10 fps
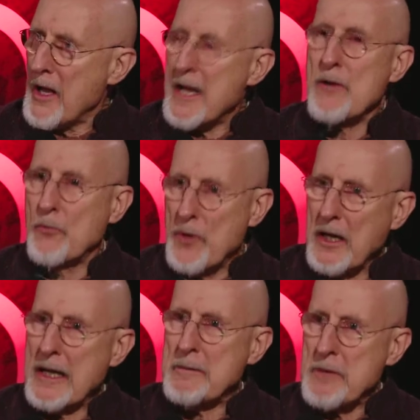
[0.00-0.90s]
he
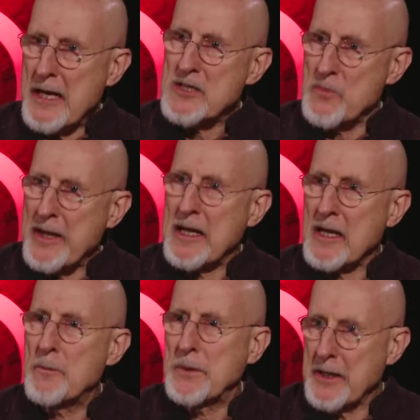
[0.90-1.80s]
really is
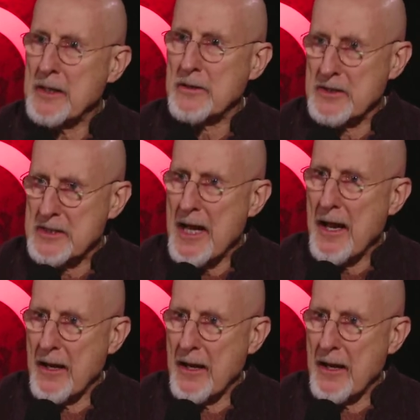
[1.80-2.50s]
making a political stand.